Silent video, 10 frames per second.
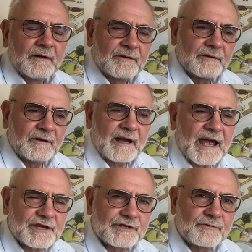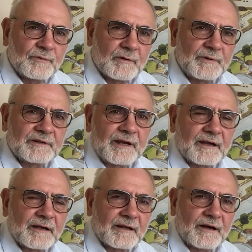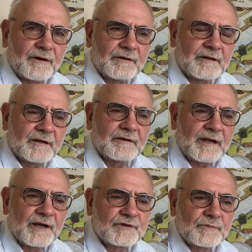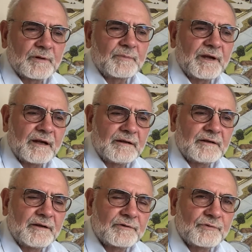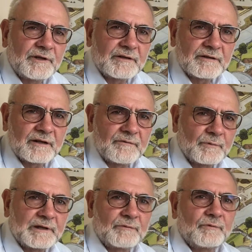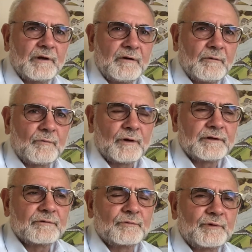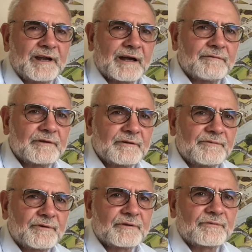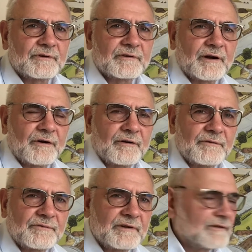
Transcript: The ash will be taken out and the ash will be treated, and we want to recover the phosphorus out of this